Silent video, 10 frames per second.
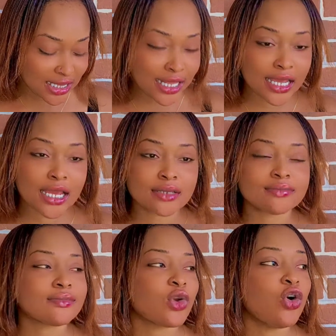Like,
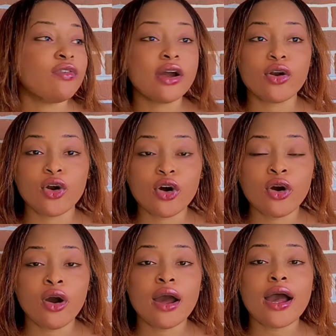
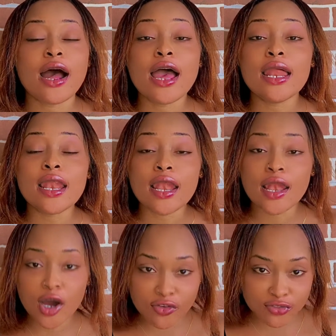overall, I
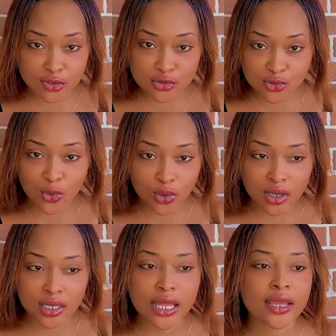love the song.
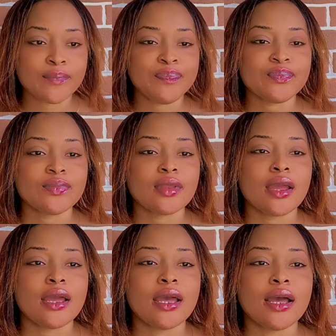Like,
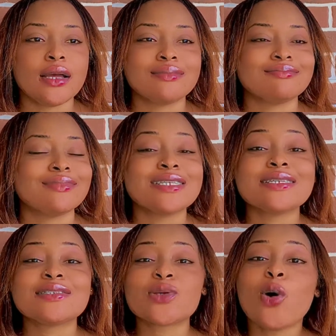it's
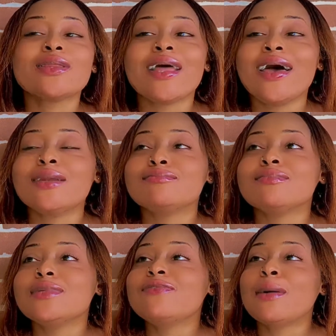a song that
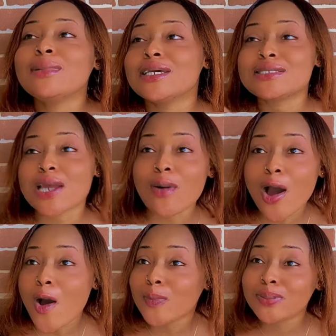if I'm in the shower,
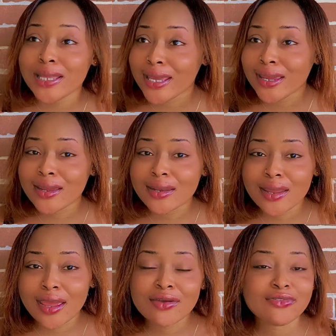I'll play it.
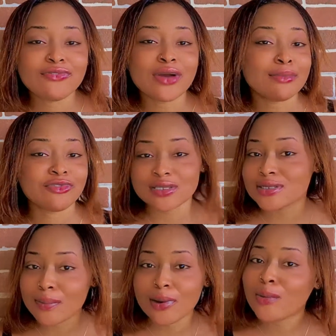If I'm dressing
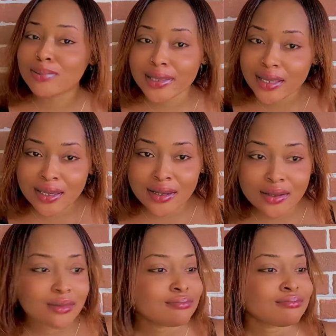up, I'll play it.